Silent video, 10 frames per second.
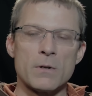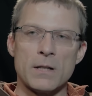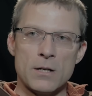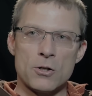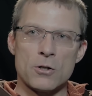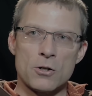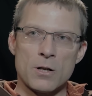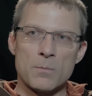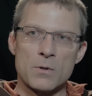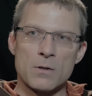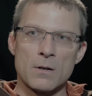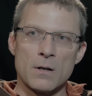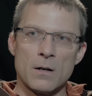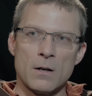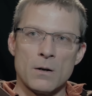relationships
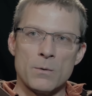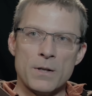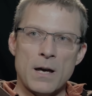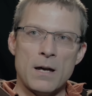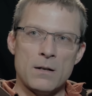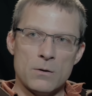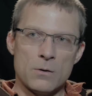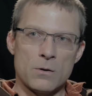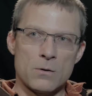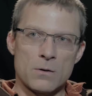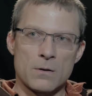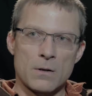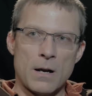with end users.